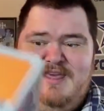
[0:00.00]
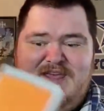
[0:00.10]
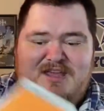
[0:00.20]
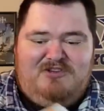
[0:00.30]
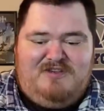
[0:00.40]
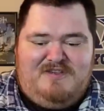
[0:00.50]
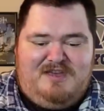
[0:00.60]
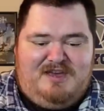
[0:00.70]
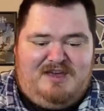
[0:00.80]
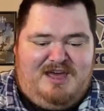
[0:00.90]
it's just a
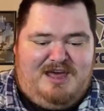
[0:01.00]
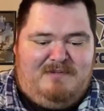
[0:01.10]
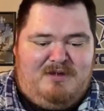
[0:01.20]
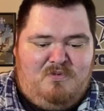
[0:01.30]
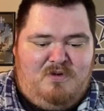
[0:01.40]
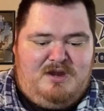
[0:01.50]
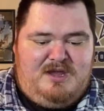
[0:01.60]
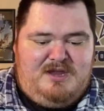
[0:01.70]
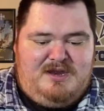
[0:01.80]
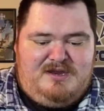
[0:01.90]
common one,
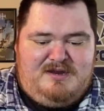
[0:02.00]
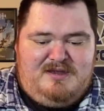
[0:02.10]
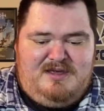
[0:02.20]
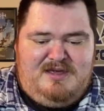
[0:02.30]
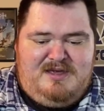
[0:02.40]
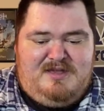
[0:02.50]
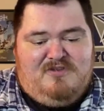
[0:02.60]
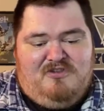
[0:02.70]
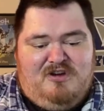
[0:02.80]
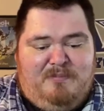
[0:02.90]
and it's
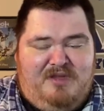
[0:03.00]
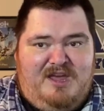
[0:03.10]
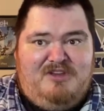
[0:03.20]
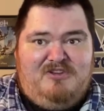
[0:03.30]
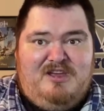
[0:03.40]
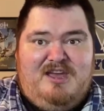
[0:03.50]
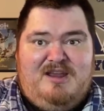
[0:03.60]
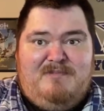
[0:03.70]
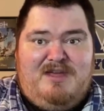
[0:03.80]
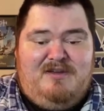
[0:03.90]
Triple H. Again,
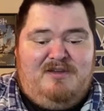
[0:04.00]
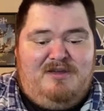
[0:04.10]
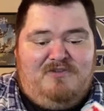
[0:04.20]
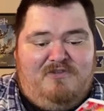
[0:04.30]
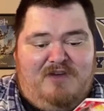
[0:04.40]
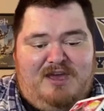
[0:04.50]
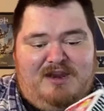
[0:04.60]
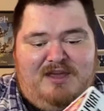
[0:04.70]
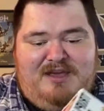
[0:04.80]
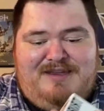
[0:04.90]
I'm not a huge fan,
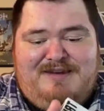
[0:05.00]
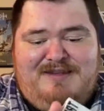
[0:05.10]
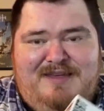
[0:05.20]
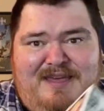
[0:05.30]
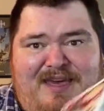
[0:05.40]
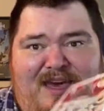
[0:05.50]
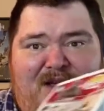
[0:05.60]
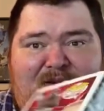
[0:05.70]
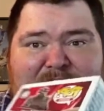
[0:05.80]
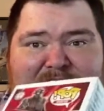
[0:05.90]
and I know
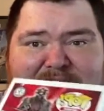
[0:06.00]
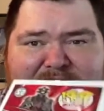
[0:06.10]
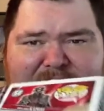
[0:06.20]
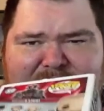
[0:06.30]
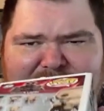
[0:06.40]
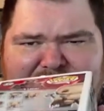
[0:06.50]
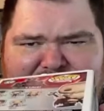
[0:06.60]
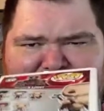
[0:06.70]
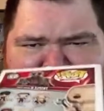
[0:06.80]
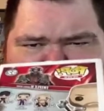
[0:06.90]
it's probably not going to be
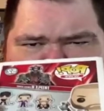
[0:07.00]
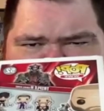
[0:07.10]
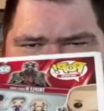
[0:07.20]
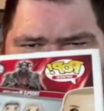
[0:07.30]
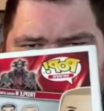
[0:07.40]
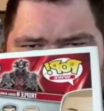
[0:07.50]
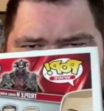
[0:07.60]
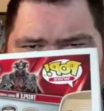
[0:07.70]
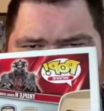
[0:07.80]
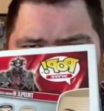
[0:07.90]
super easy
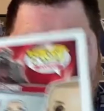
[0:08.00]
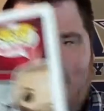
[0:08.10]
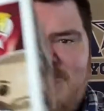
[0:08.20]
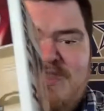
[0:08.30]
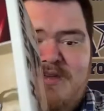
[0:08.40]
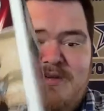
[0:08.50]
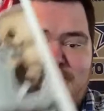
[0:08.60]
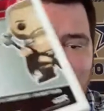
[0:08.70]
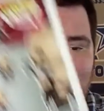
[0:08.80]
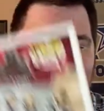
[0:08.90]
to tell on the
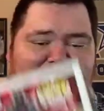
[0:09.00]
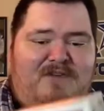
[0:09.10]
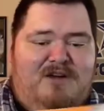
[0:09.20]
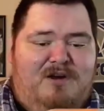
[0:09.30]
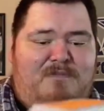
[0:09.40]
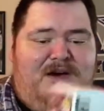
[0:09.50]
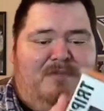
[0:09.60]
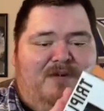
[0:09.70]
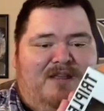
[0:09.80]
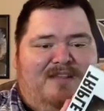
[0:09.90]
Funko Pop,
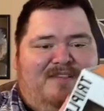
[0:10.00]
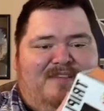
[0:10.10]
but I